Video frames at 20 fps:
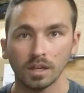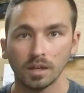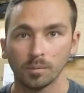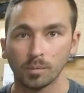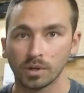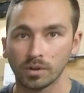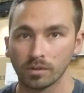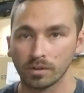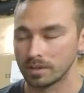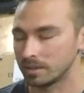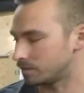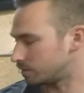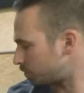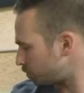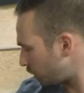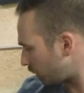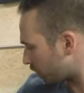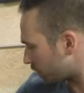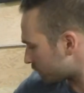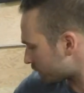But it would
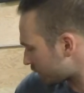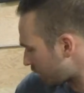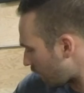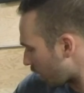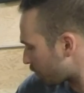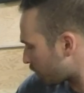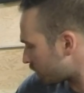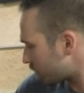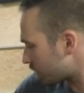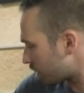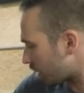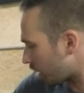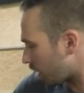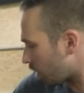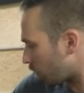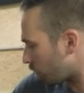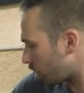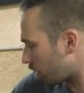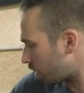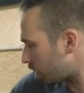be able to tap into
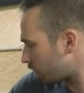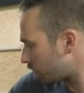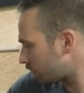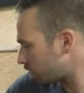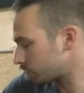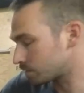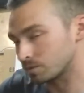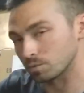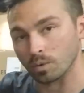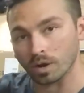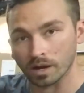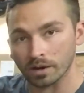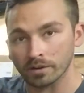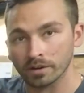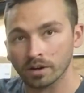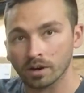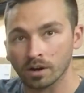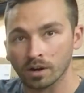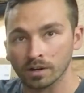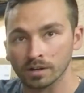that one, this
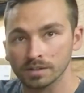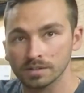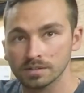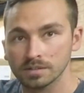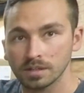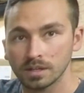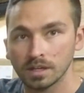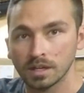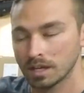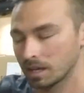wiring harness,